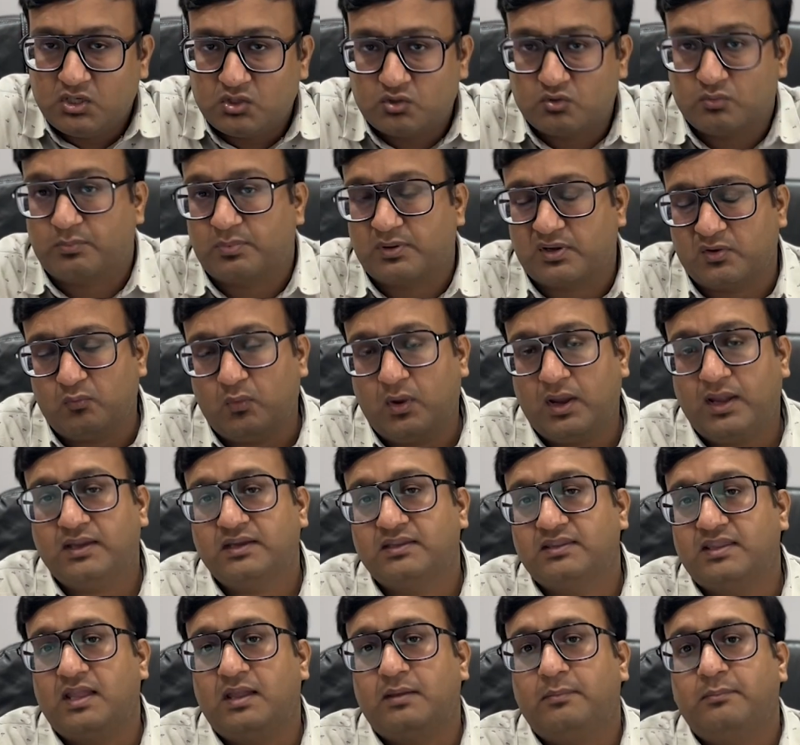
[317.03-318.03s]
To
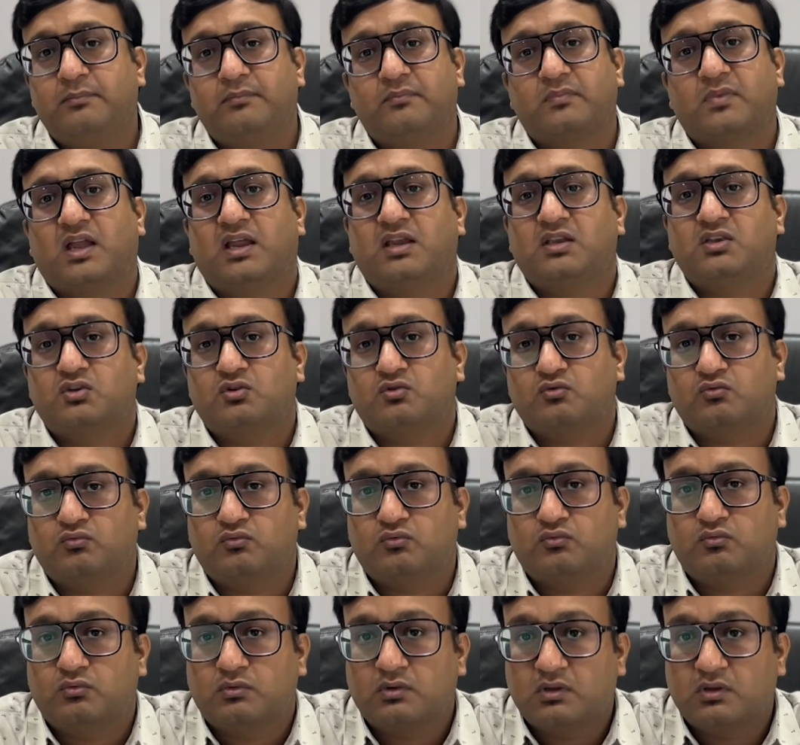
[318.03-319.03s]
prevent them and to